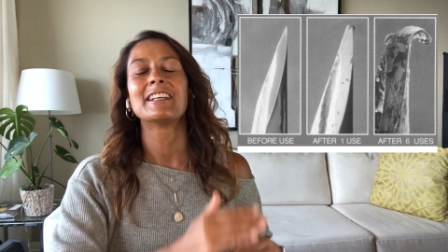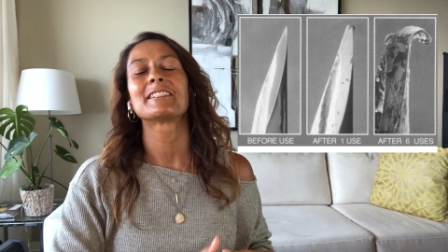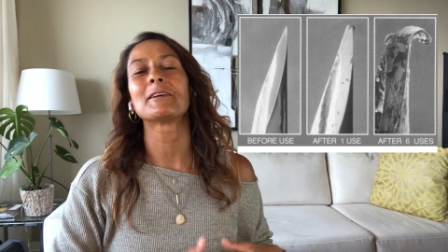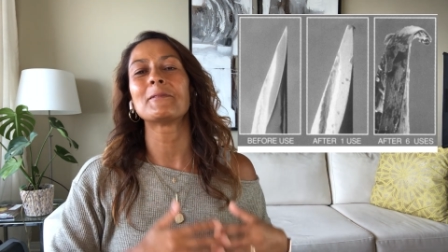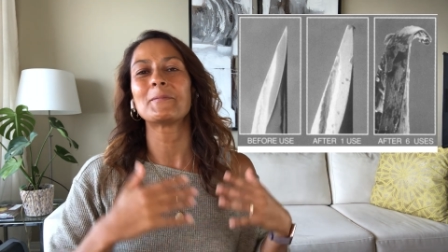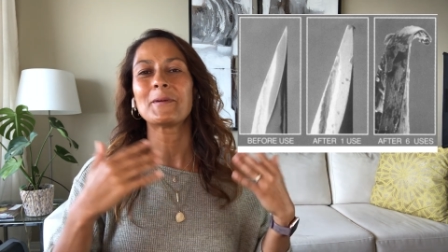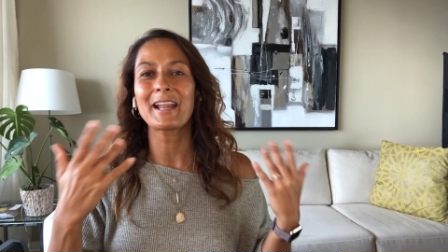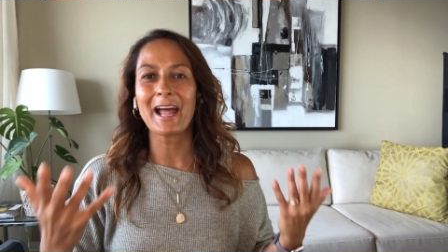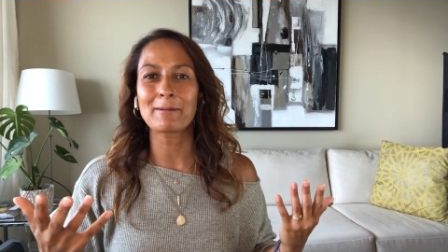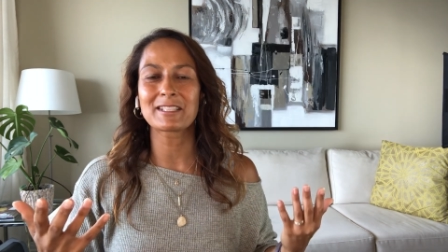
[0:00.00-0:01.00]
So
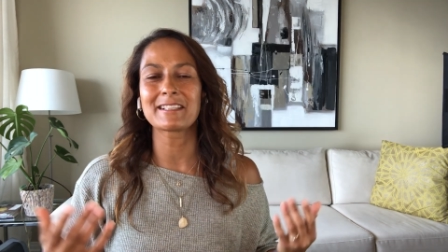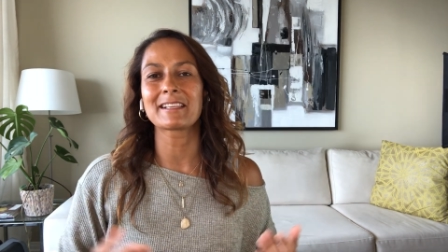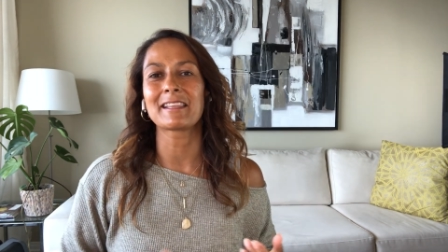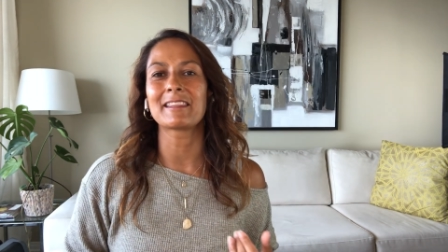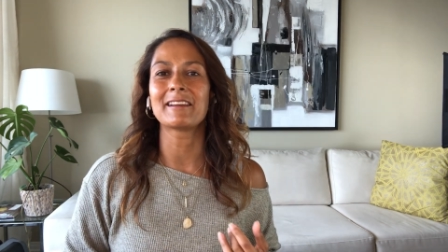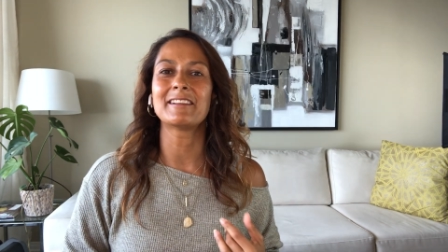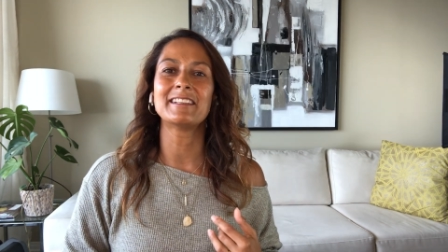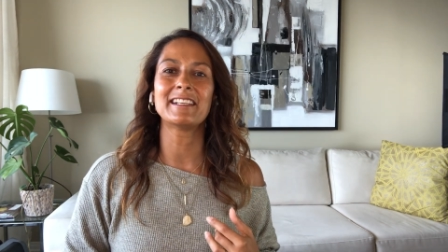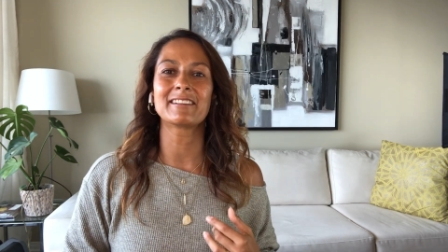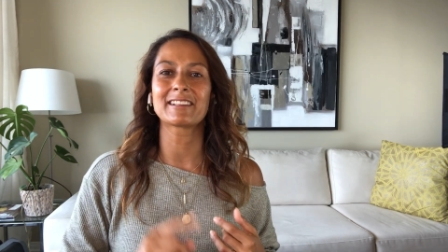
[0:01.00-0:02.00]
what happens is that the
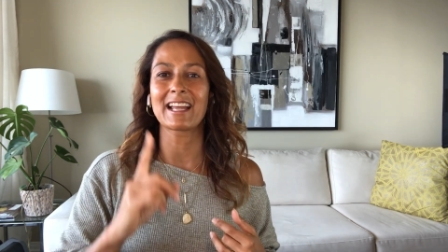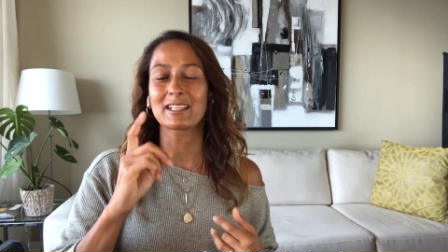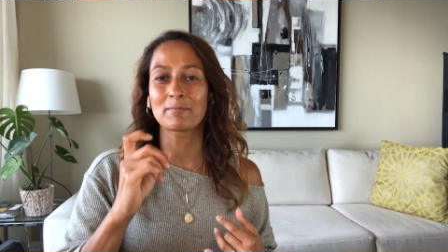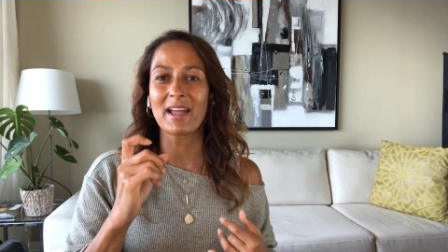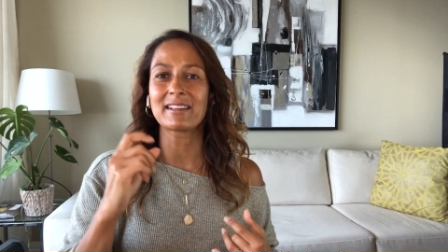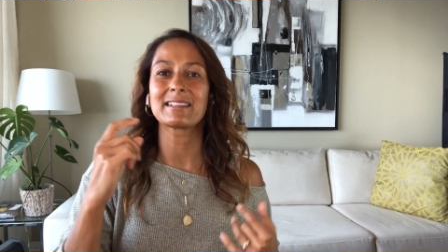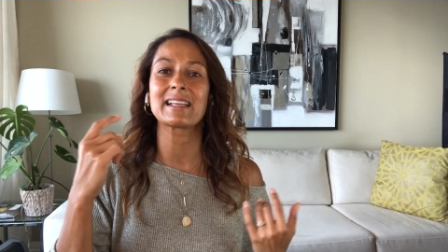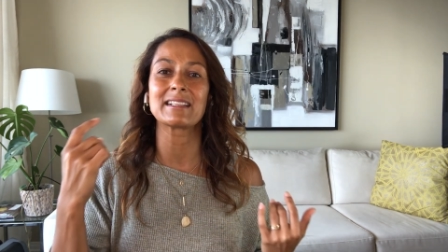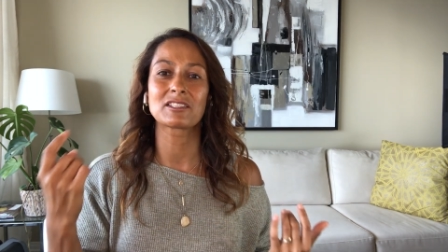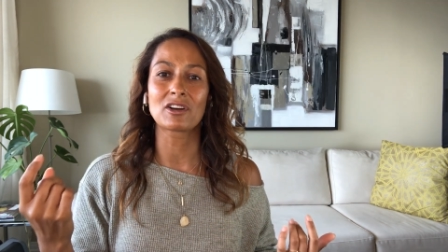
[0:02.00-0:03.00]
needle gets bent, it
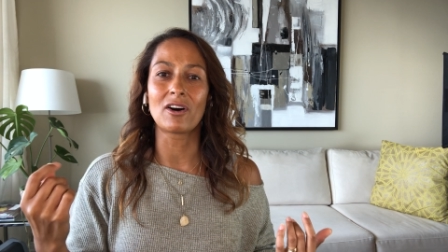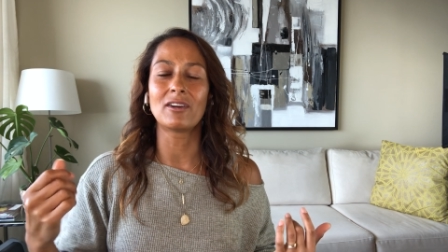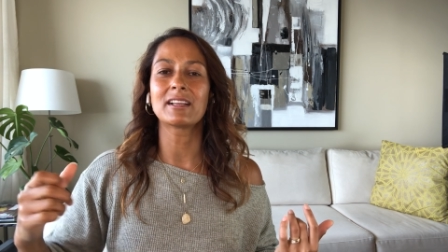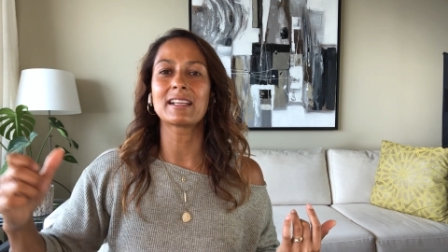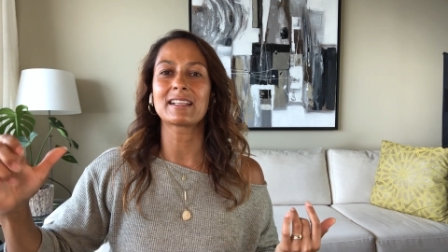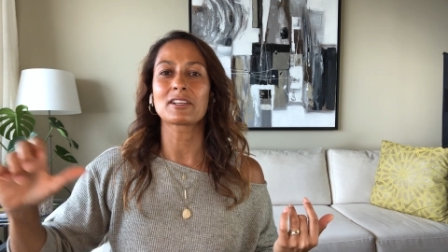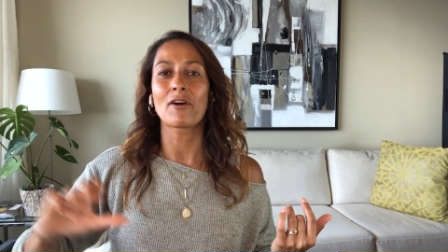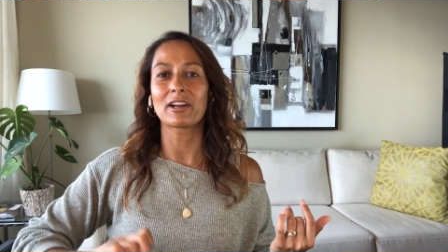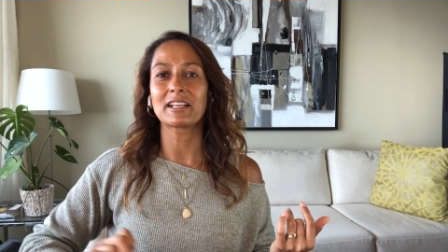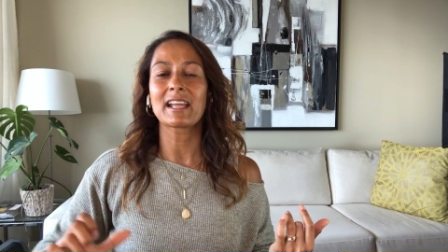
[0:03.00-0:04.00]
gets dull, it gets
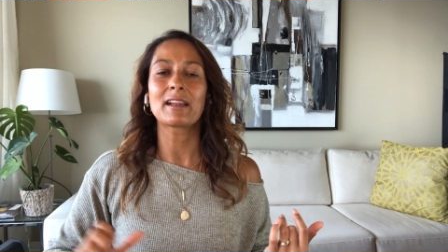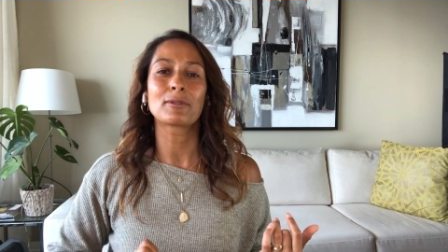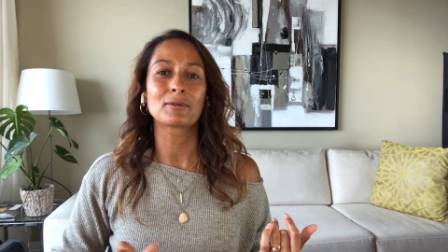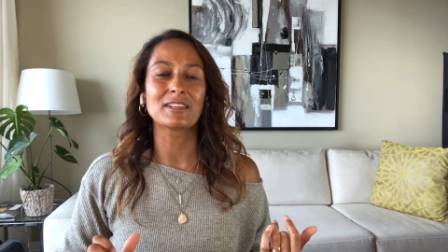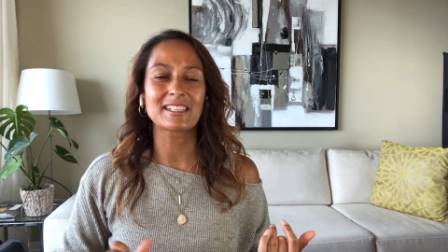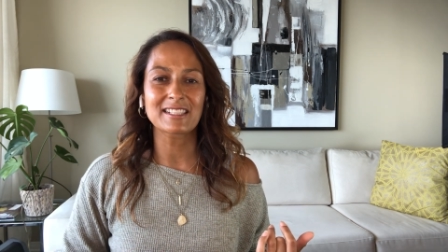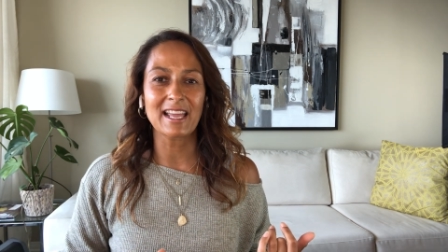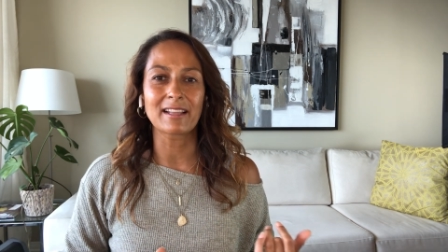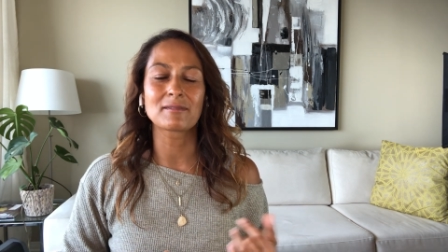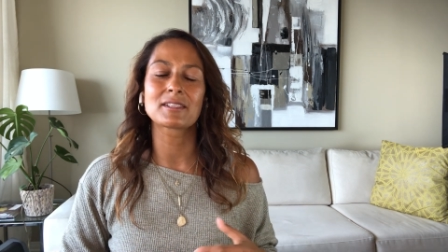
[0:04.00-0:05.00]
harder to get it through the
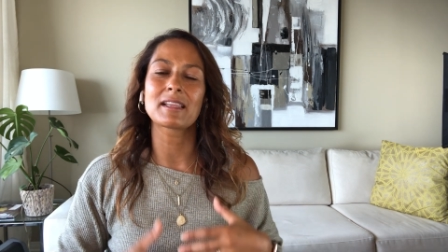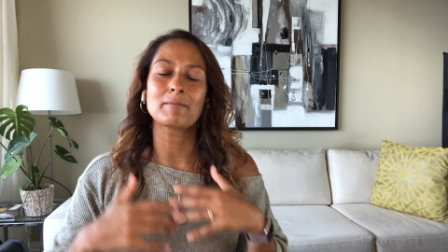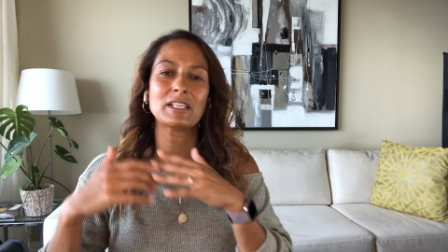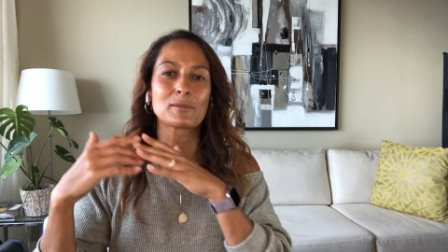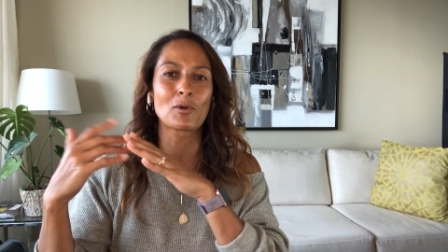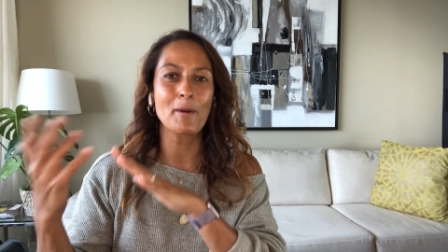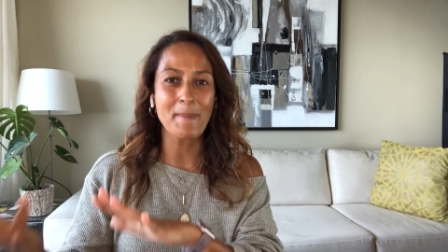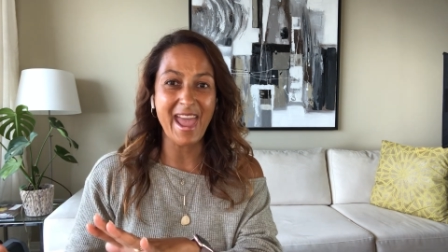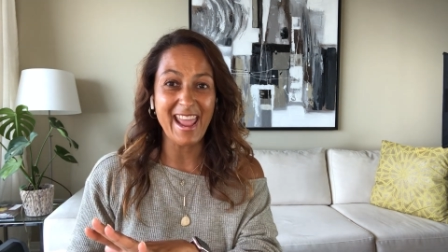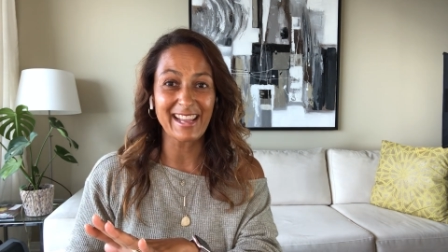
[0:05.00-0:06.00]
skin, so that means more
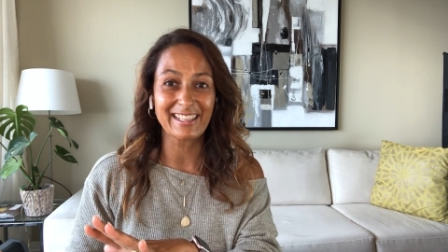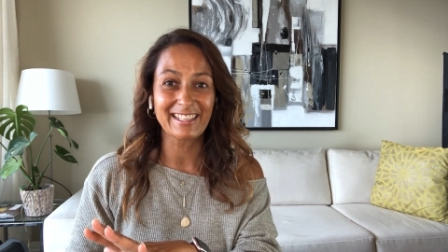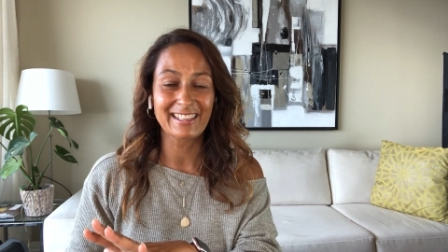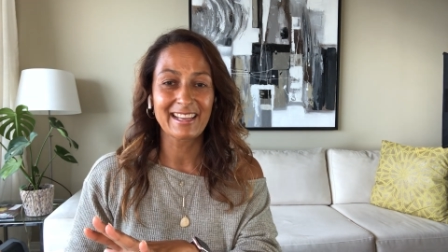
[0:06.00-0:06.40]
pain.